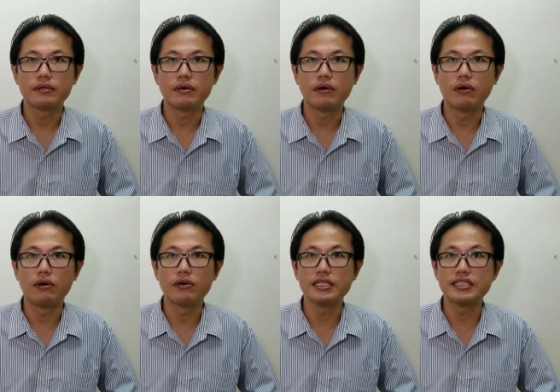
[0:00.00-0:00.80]

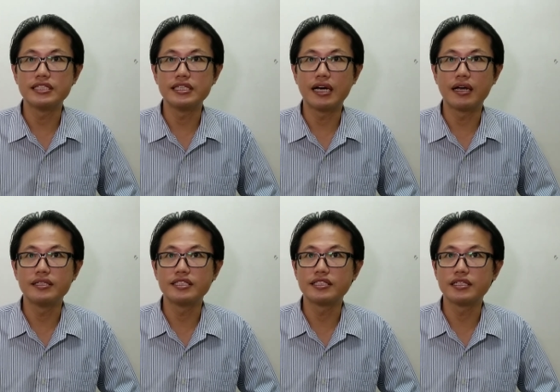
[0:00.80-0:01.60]
or is the
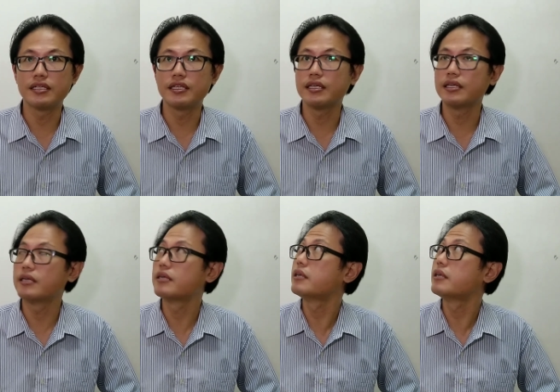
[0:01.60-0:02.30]
answer